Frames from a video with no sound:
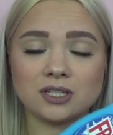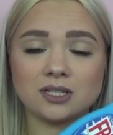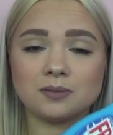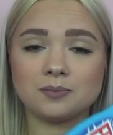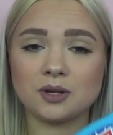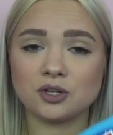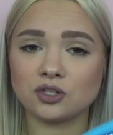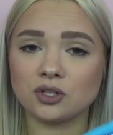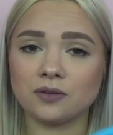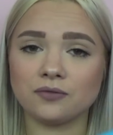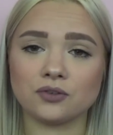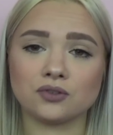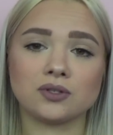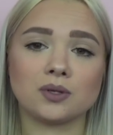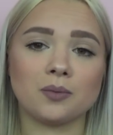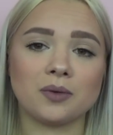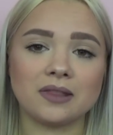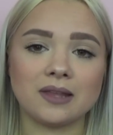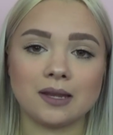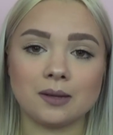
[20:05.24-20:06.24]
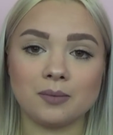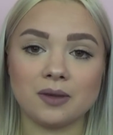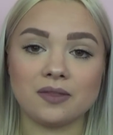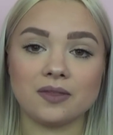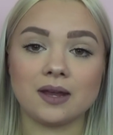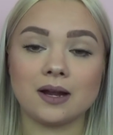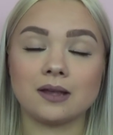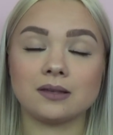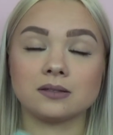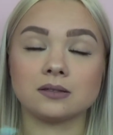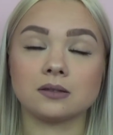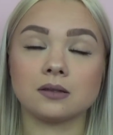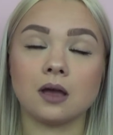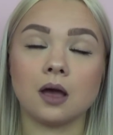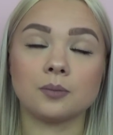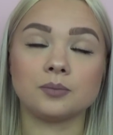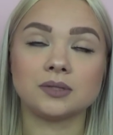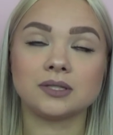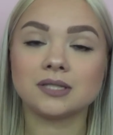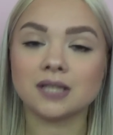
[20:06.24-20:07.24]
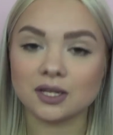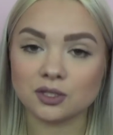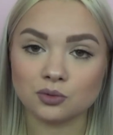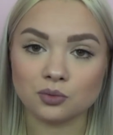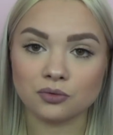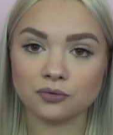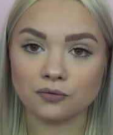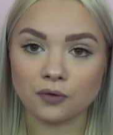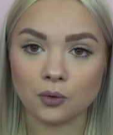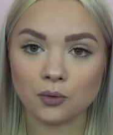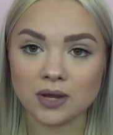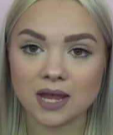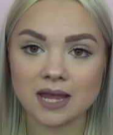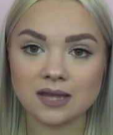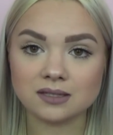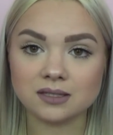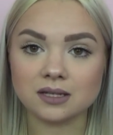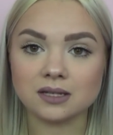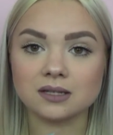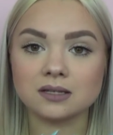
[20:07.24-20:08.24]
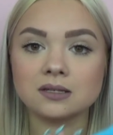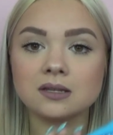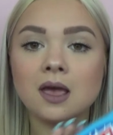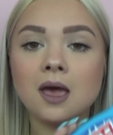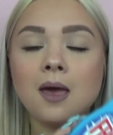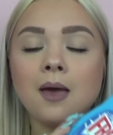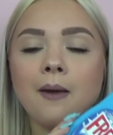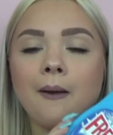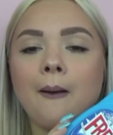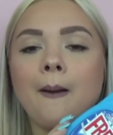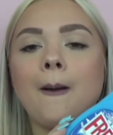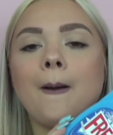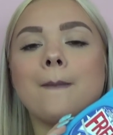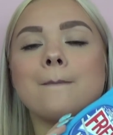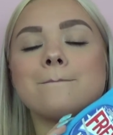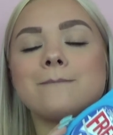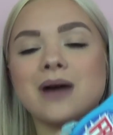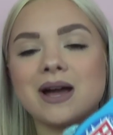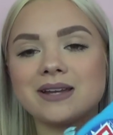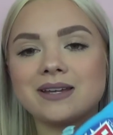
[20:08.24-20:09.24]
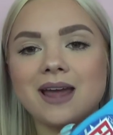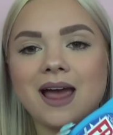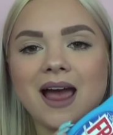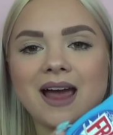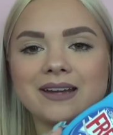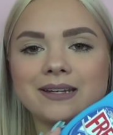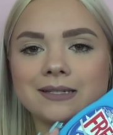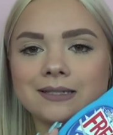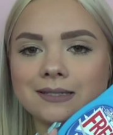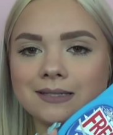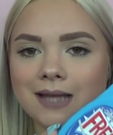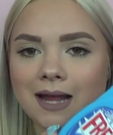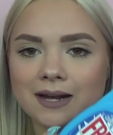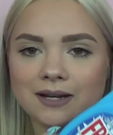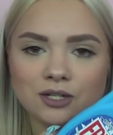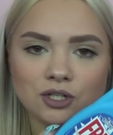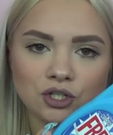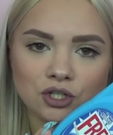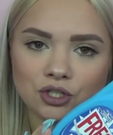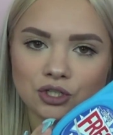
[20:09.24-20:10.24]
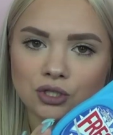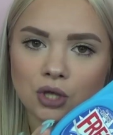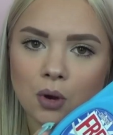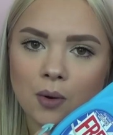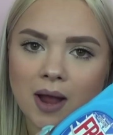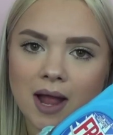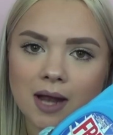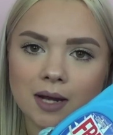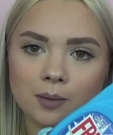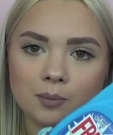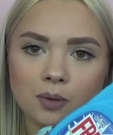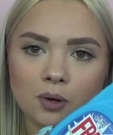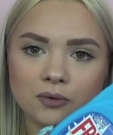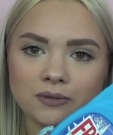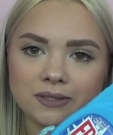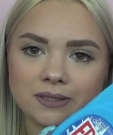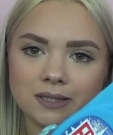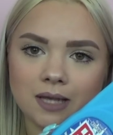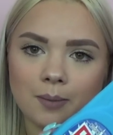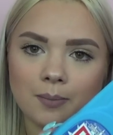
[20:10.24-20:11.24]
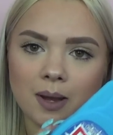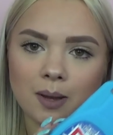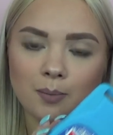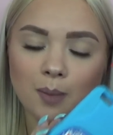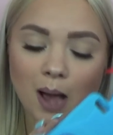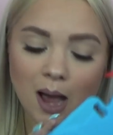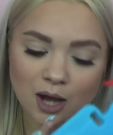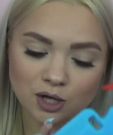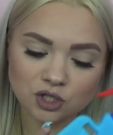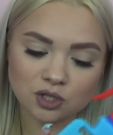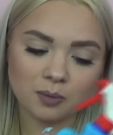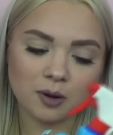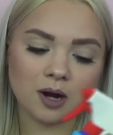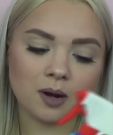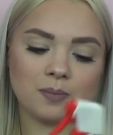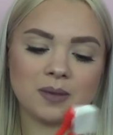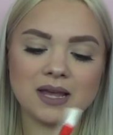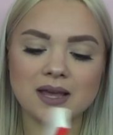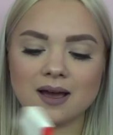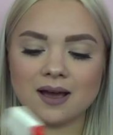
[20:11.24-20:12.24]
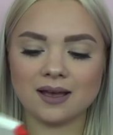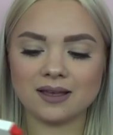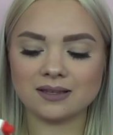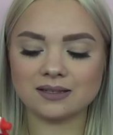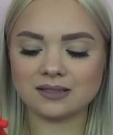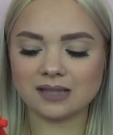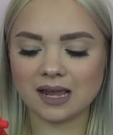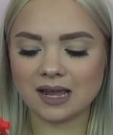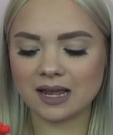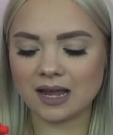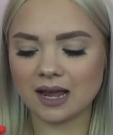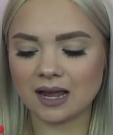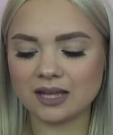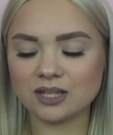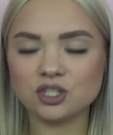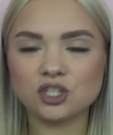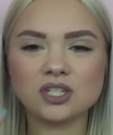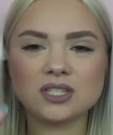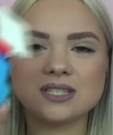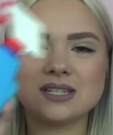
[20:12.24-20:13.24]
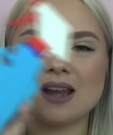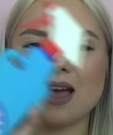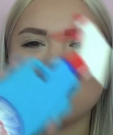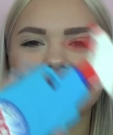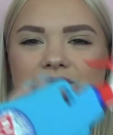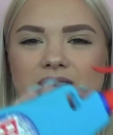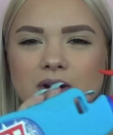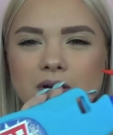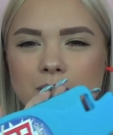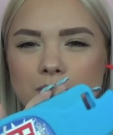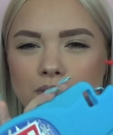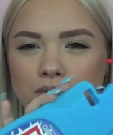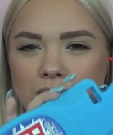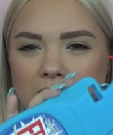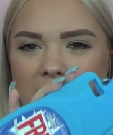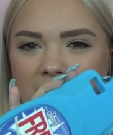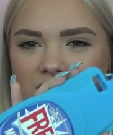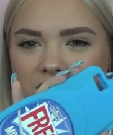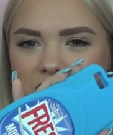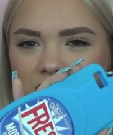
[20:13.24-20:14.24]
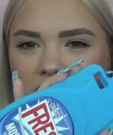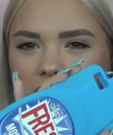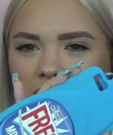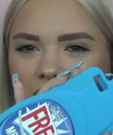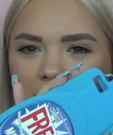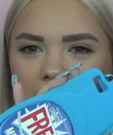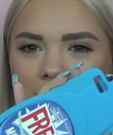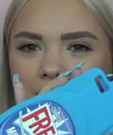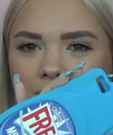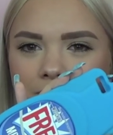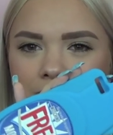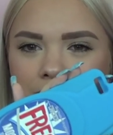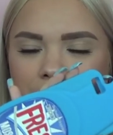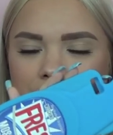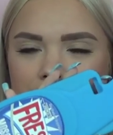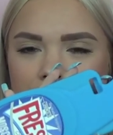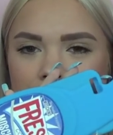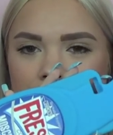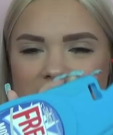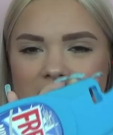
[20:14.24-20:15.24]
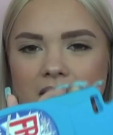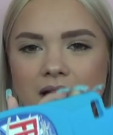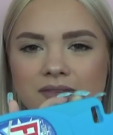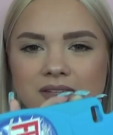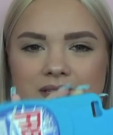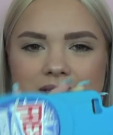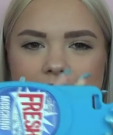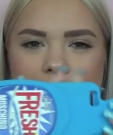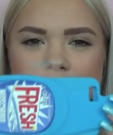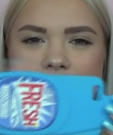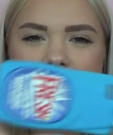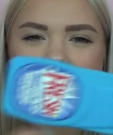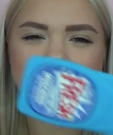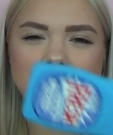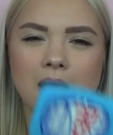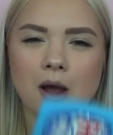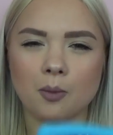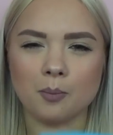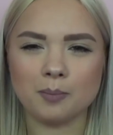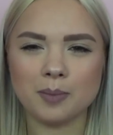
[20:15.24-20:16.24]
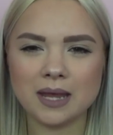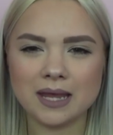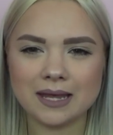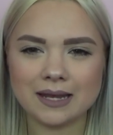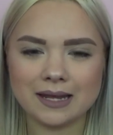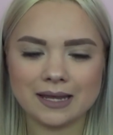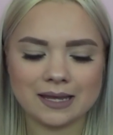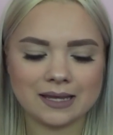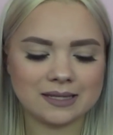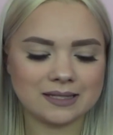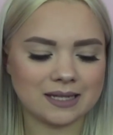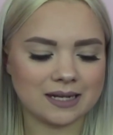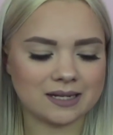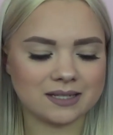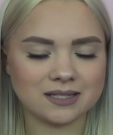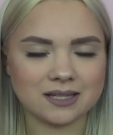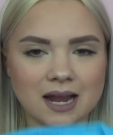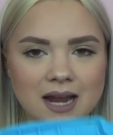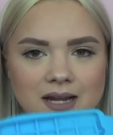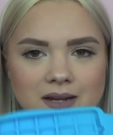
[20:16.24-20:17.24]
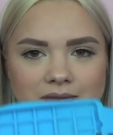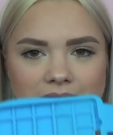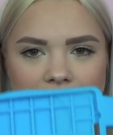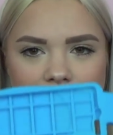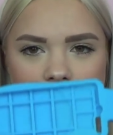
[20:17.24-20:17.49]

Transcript: especially if you're someone like me that is obsessed with phone cases. But I decided to just go ahead and post this on my Poshmark because it's just not very practical. Like, obviously because of how big it is, and it's kind of